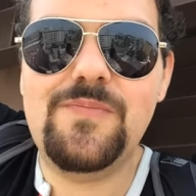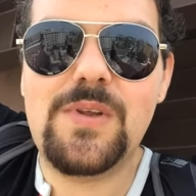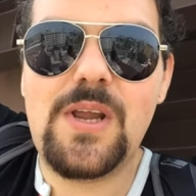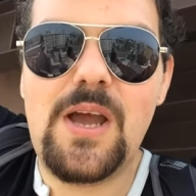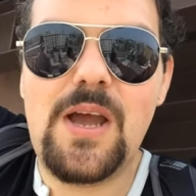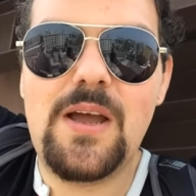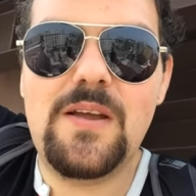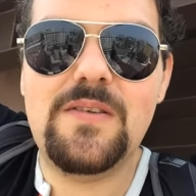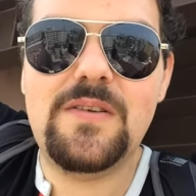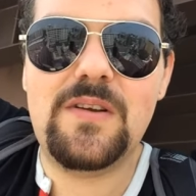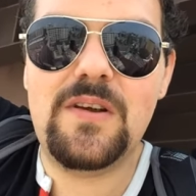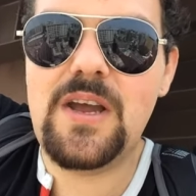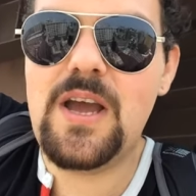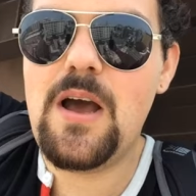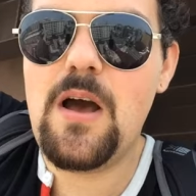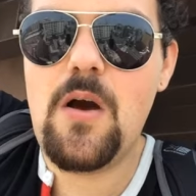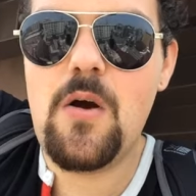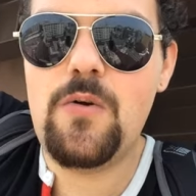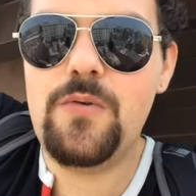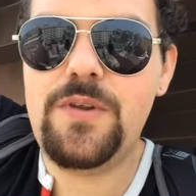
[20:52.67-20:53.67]
Uh, so
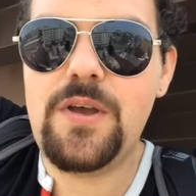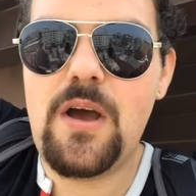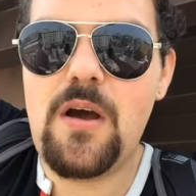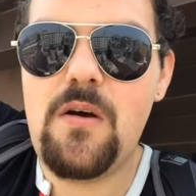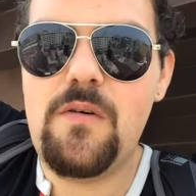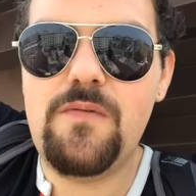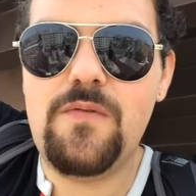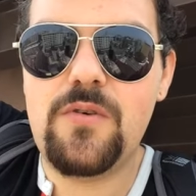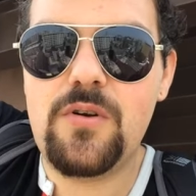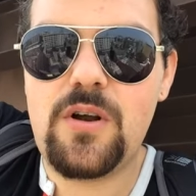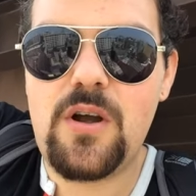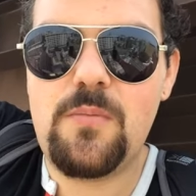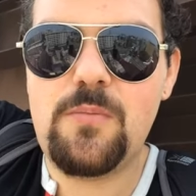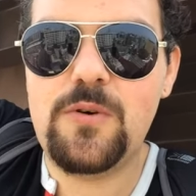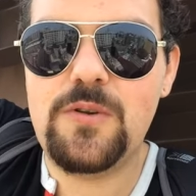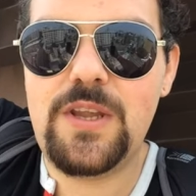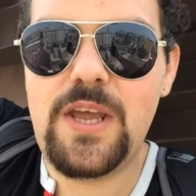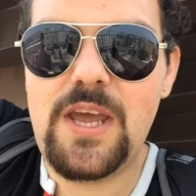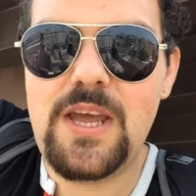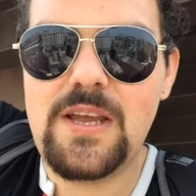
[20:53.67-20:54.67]
get a hotel for a
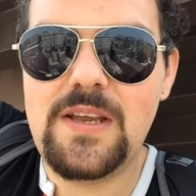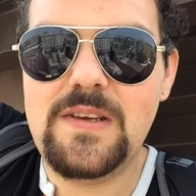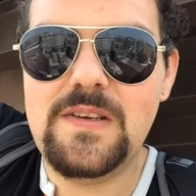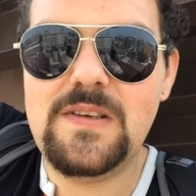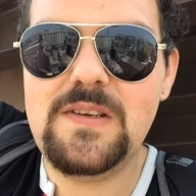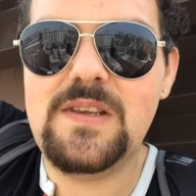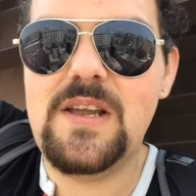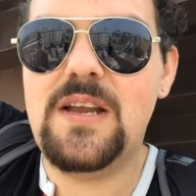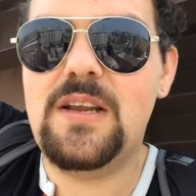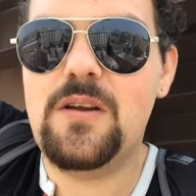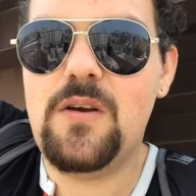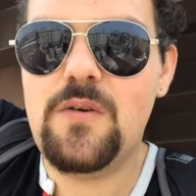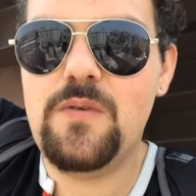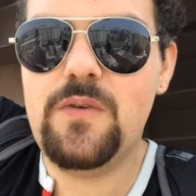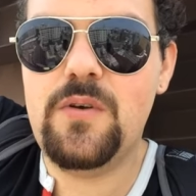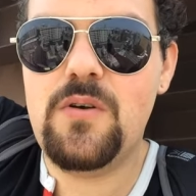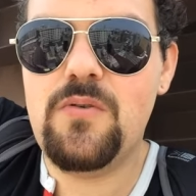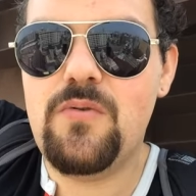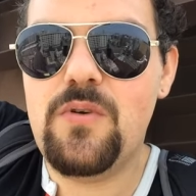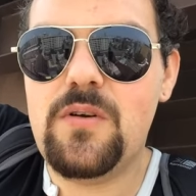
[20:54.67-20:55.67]
couple days, then go
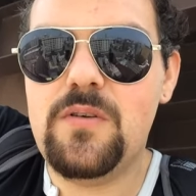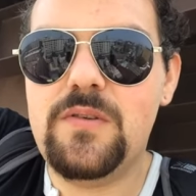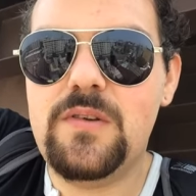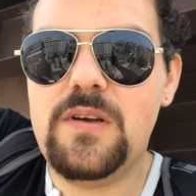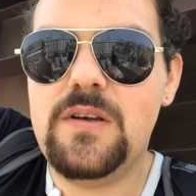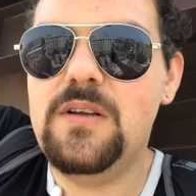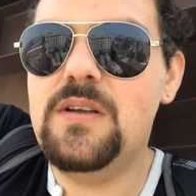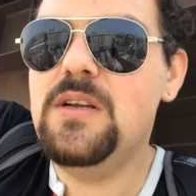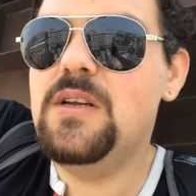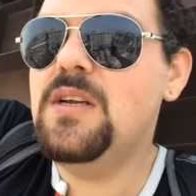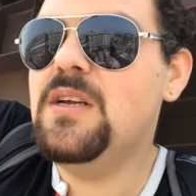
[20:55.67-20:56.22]
to a realtor.